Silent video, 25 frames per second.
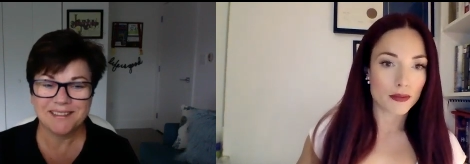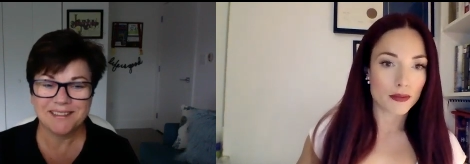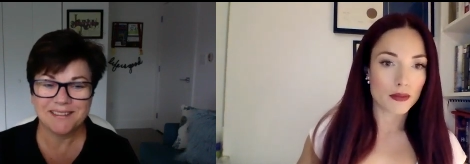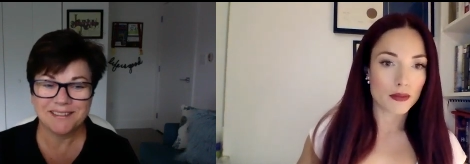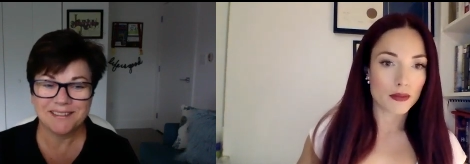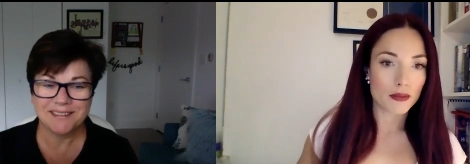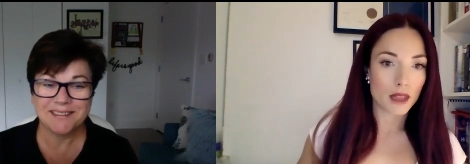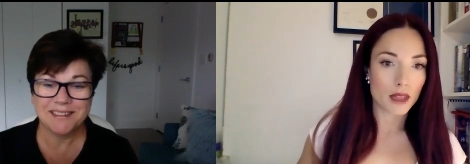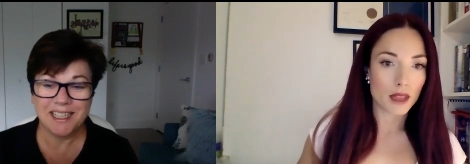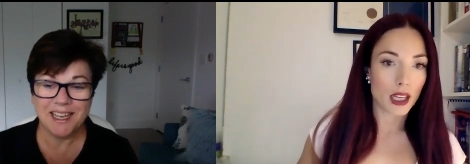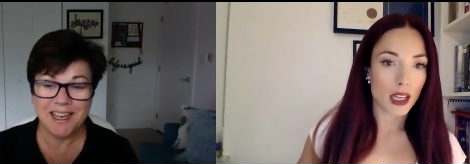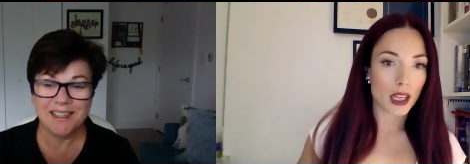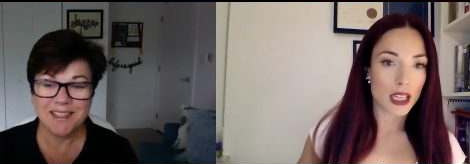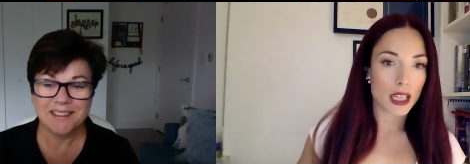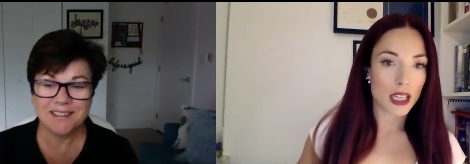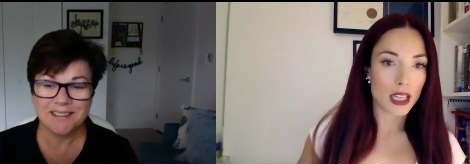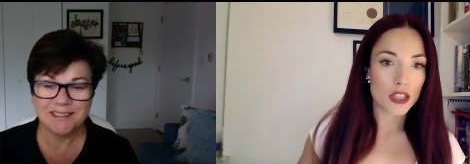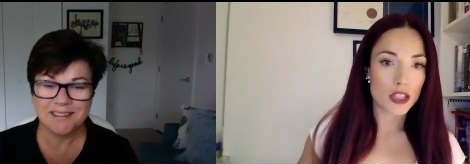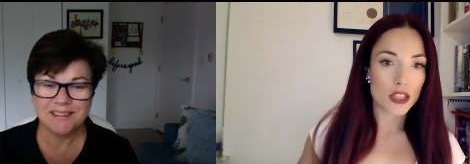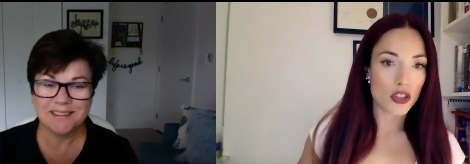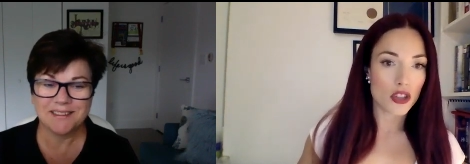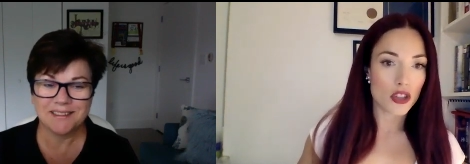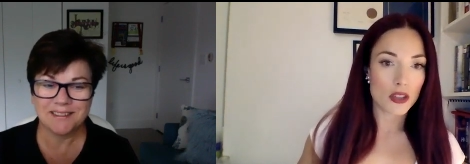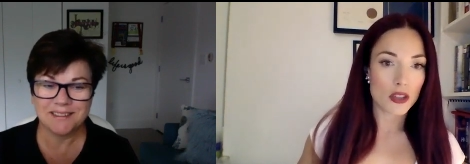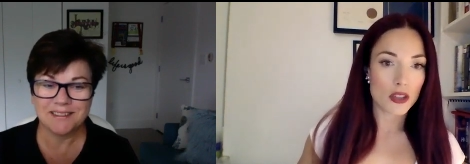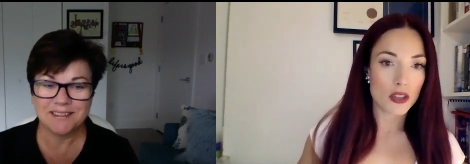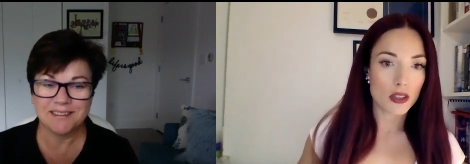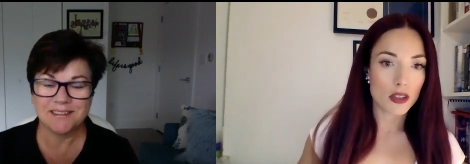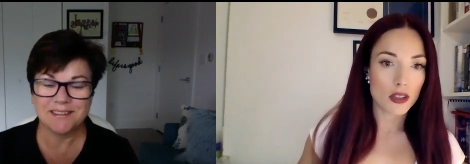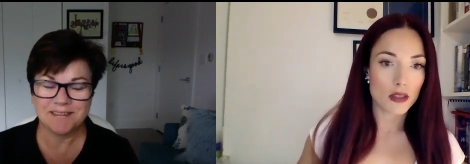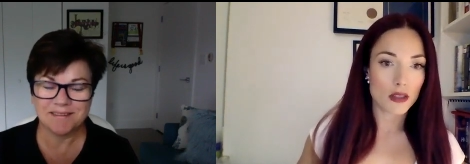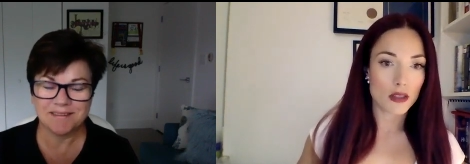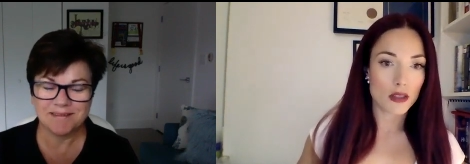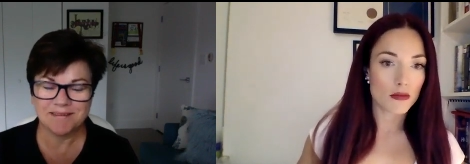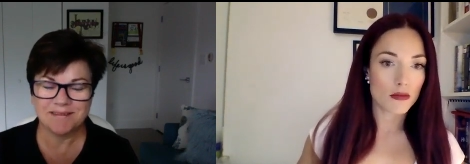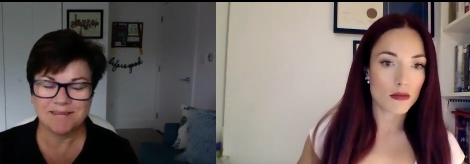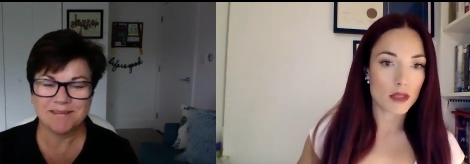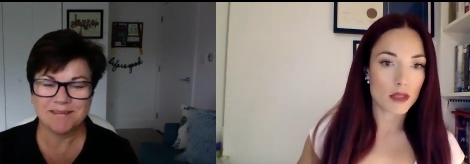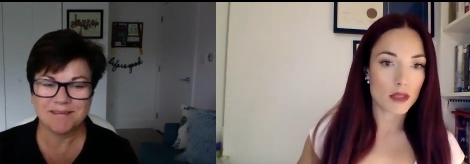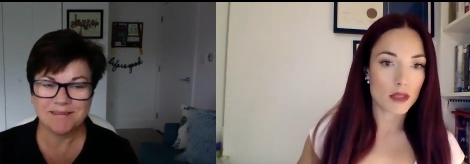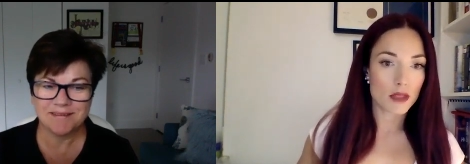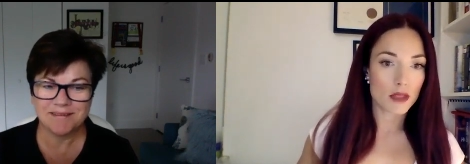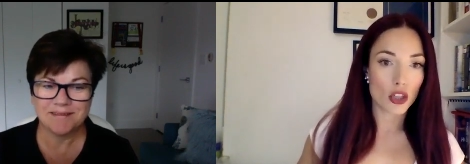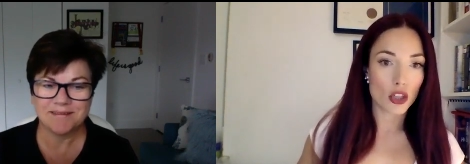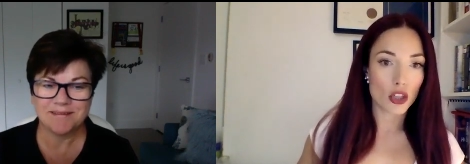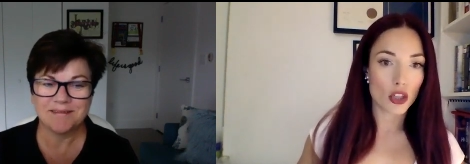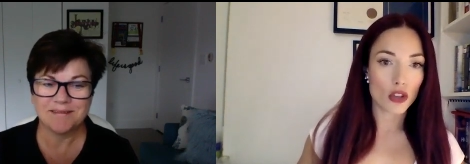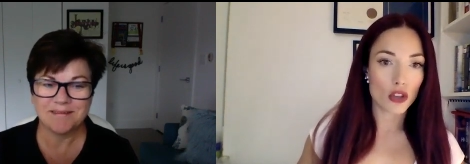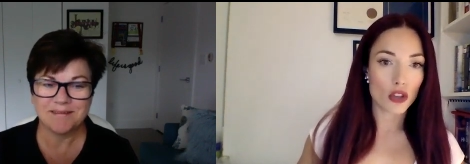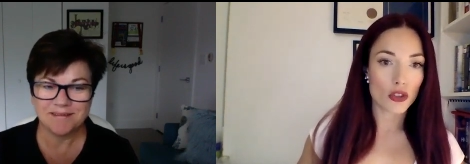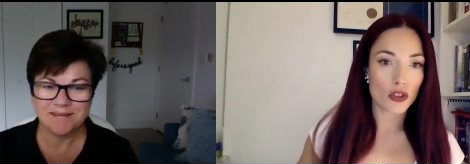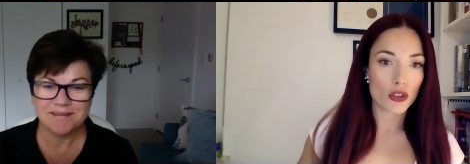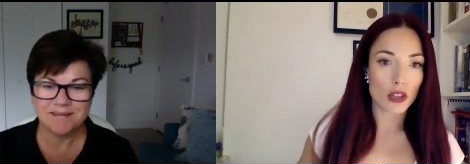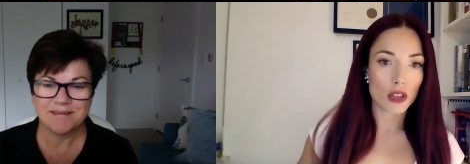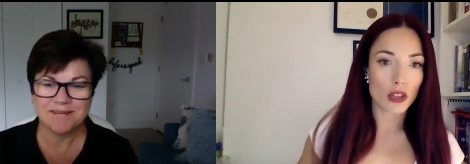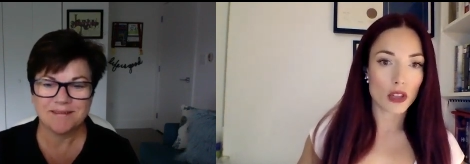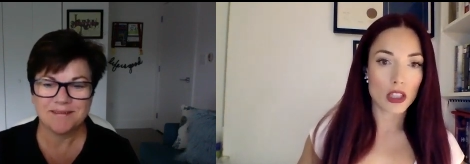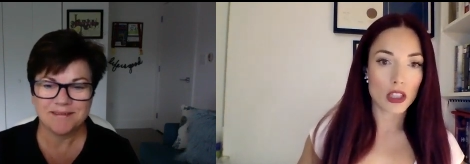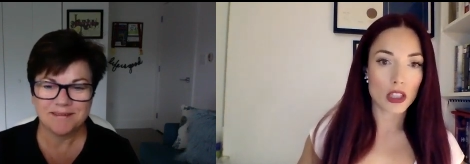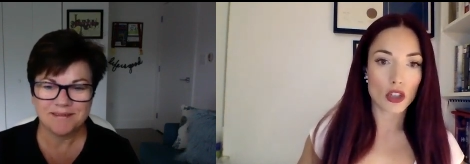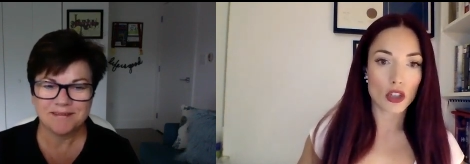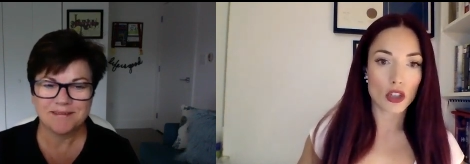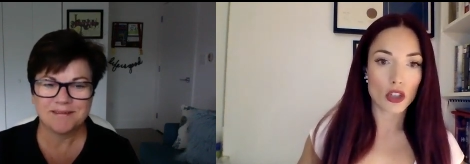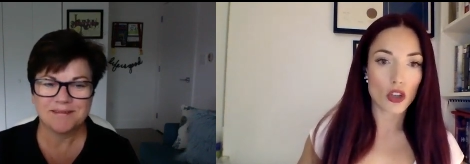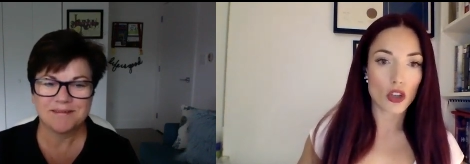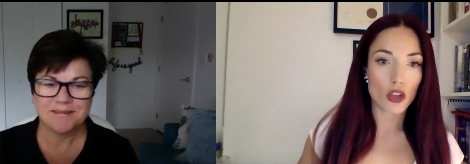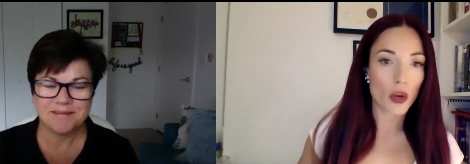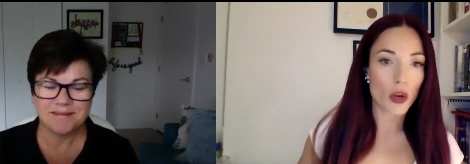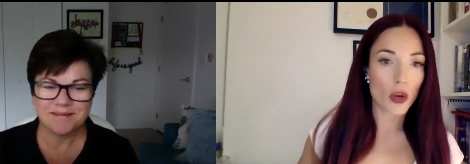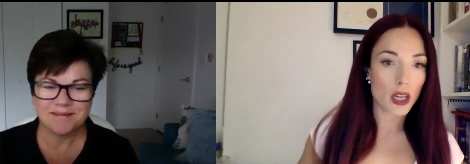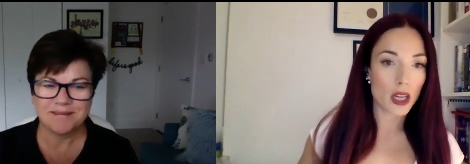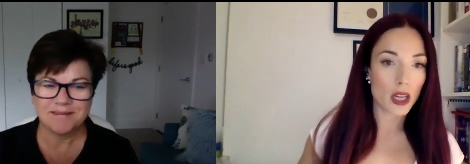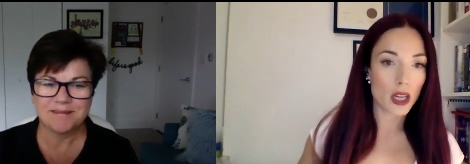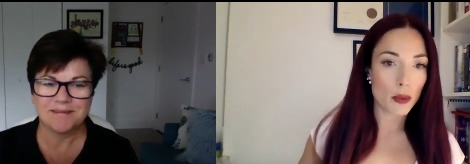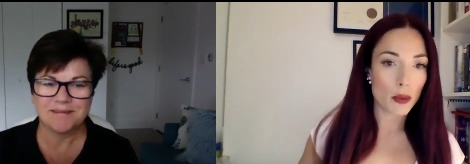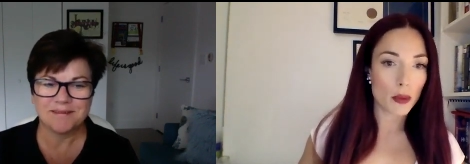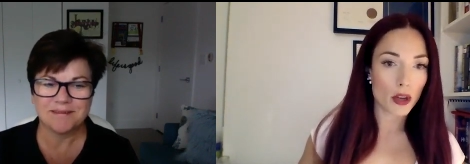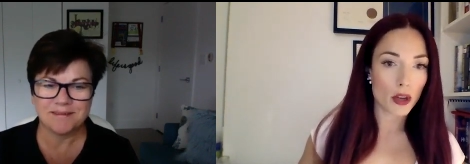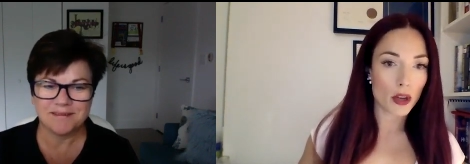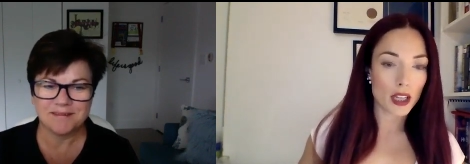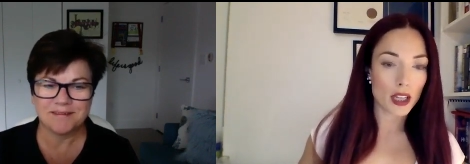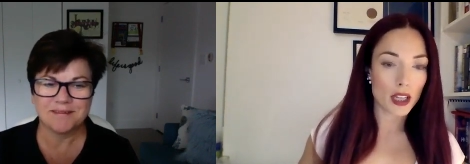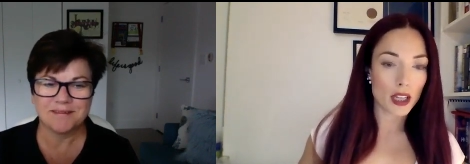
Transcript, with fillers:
Speaker 1: Like I just did not, I did not know anybody